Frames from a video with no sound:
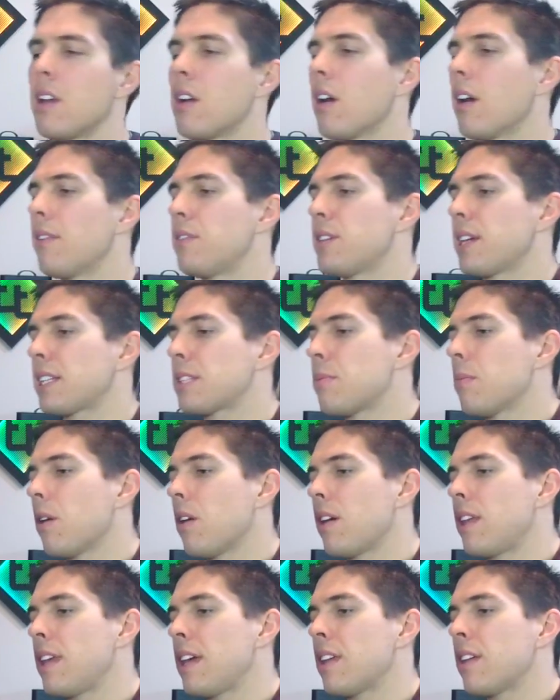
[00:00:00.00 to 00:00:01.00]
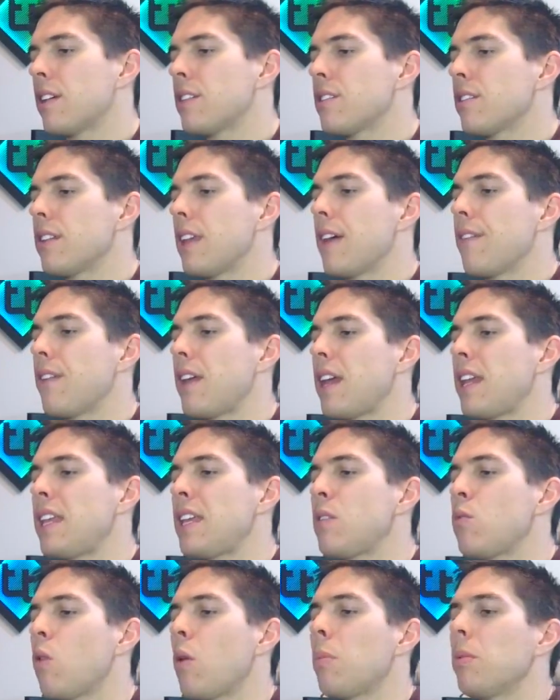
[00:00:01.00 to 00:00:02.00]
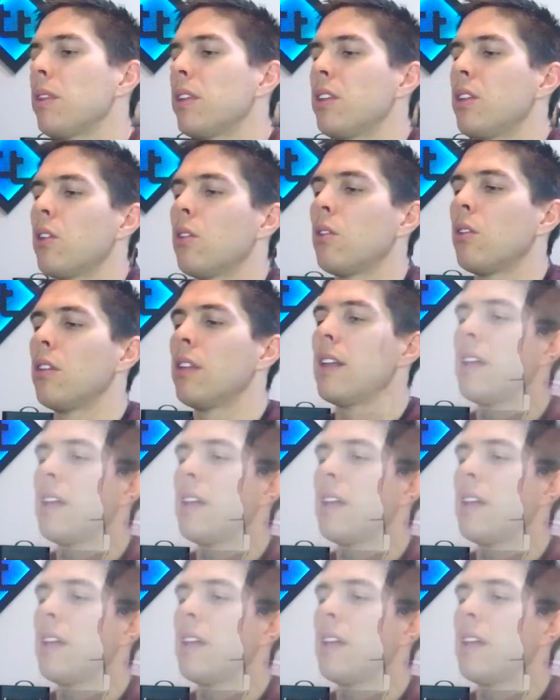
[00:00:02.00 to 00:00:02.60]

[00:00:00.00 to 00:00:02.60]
I've checked mine and I don't have any wobble at all.